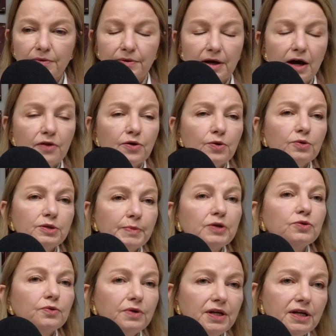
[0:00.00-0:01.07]
other
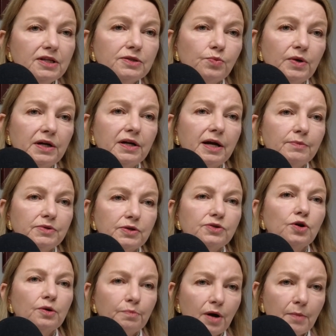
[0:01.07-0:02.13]
special needs when it comes to
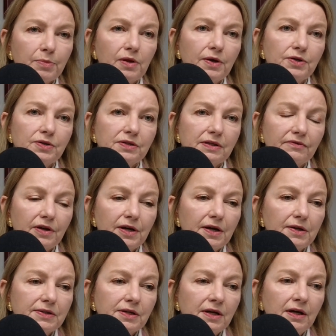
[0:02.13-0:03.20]
certain populations of
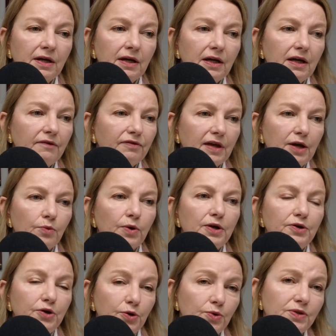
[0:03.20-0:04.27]
kids. If they
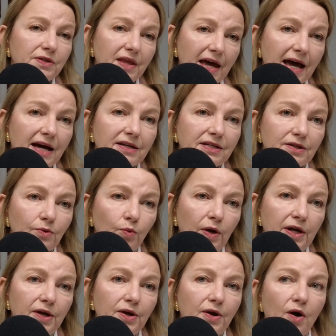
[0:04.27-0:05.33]
reduce that,
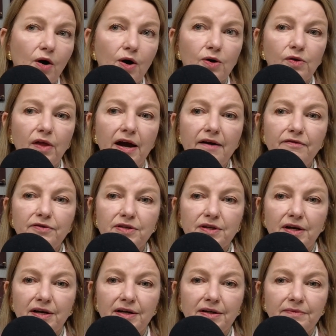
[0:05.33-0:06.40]
we are left
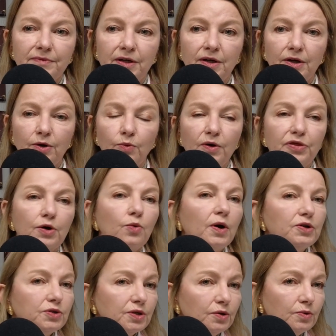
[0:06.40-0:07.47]
with the
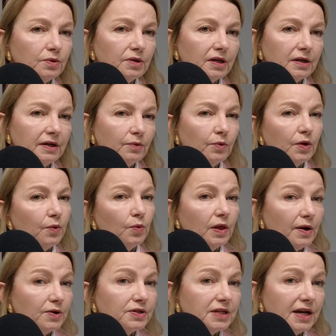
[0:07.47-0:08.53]
question, will
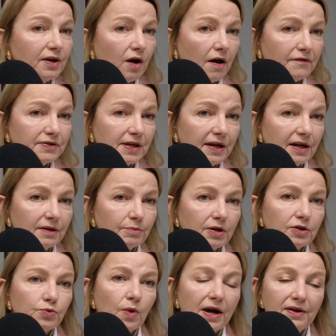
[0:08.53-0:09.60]
our state offset it?
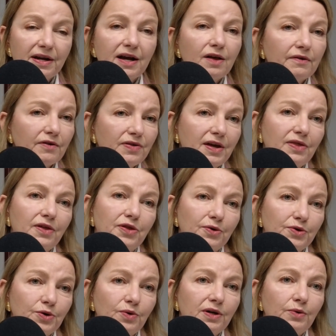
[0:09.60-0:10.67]
Because right now, everything that they're
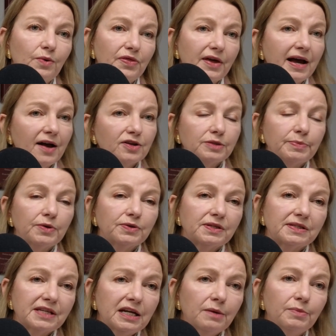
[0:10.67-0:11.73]
doing with the House bills and
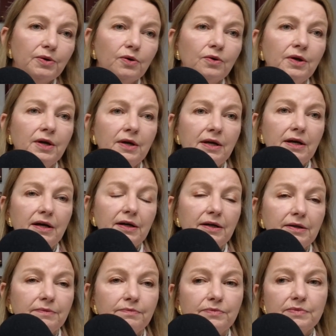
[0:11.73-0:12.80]
Senate bill
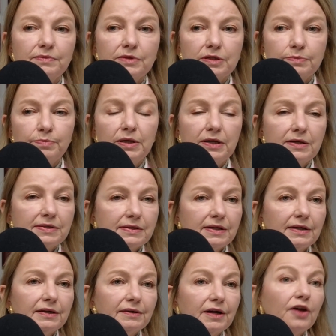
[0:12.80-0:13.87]
speaks
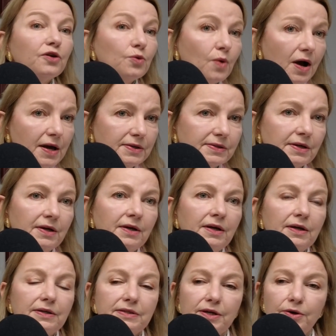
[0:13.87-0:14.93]
otherwise.
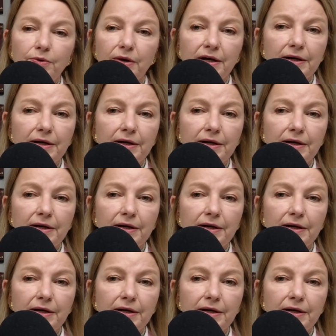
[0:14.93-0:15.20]
So